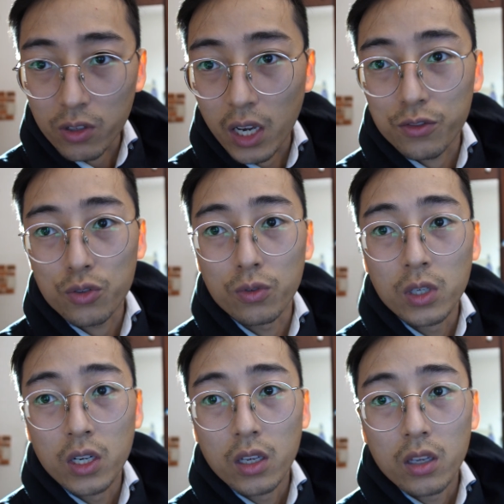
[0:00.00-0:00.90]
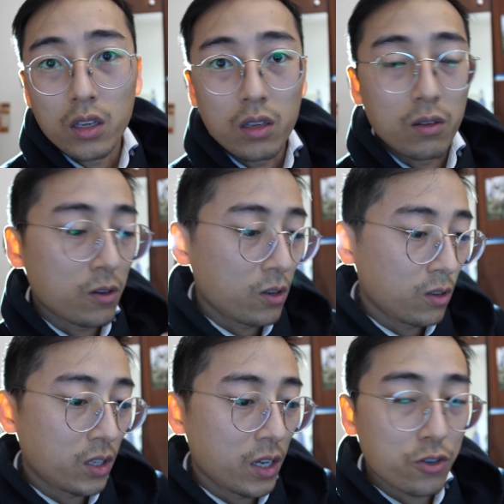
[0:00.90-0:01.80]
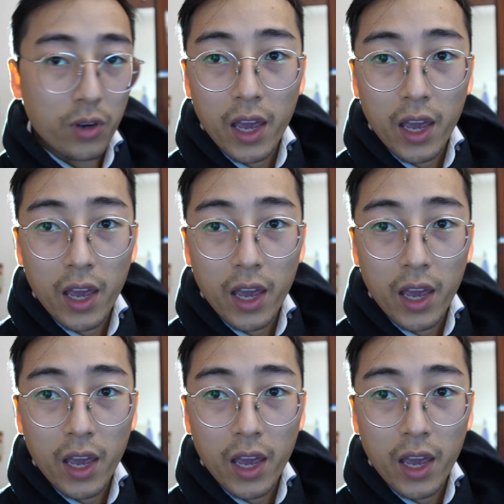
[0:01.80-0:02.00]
You have to get your